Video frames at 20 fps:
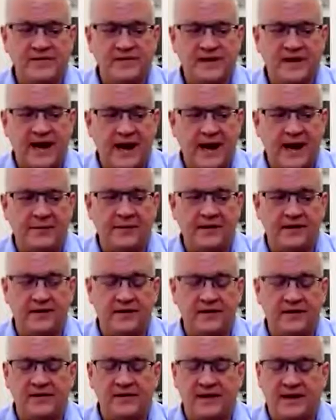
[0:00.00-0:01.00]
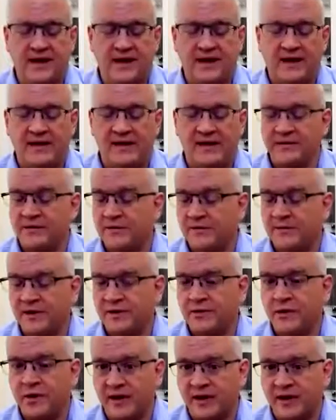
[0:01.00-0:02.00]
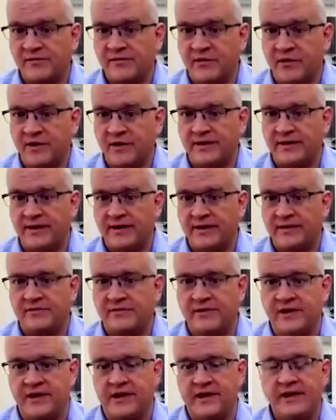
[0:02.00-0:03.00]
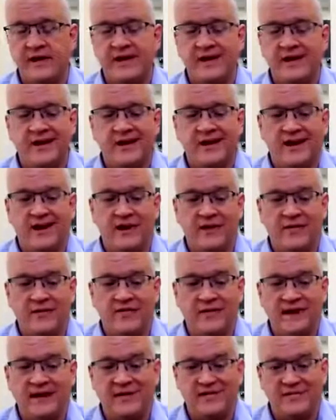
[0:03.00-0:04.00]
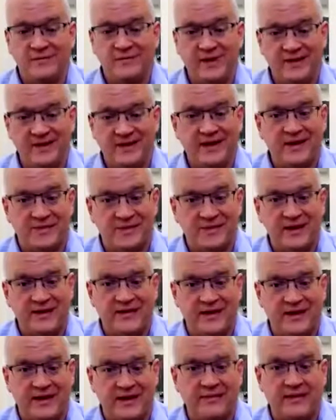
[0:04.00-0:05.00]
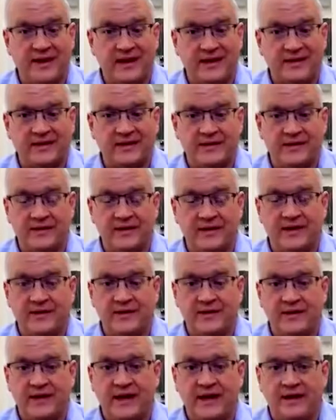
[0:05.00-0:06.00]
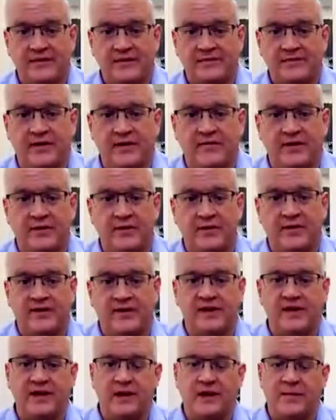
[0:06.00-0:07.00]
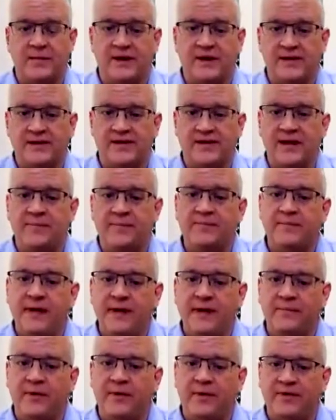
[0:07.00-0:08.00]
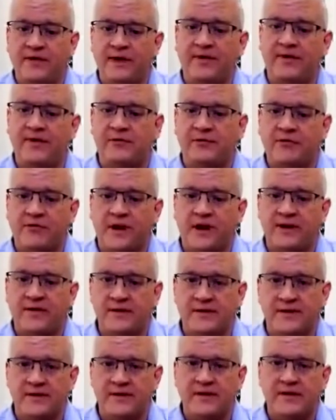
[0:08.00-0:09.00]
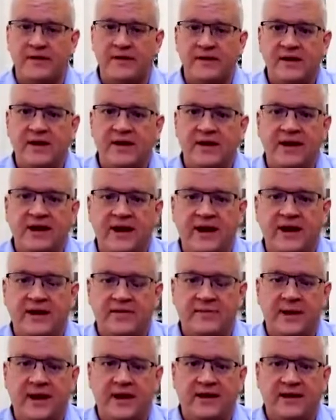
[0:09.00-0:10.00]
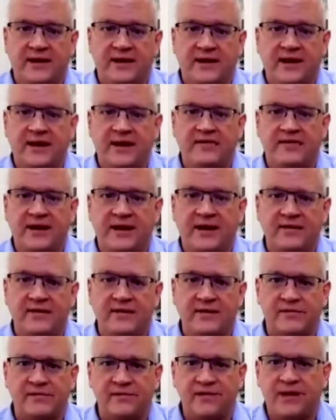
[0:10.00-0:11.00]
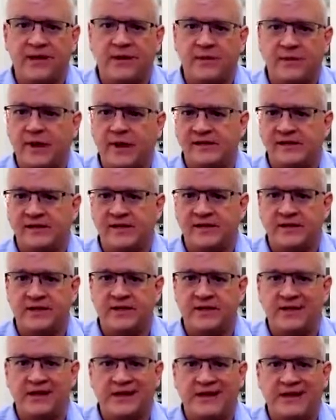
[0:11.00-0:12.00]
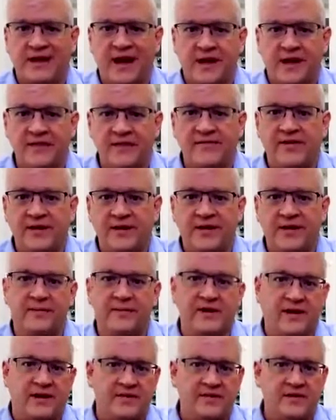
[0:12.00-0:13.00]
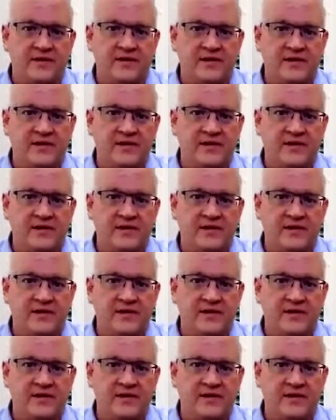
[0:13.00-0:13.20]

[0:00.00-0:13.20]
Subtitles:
capital, in terms of Toorak's role in the industry, we've had, we think, a pretty big impact in the UK industry over the course of the year, because I think this crisis has made a lot of lenders really question how they're funding themselves.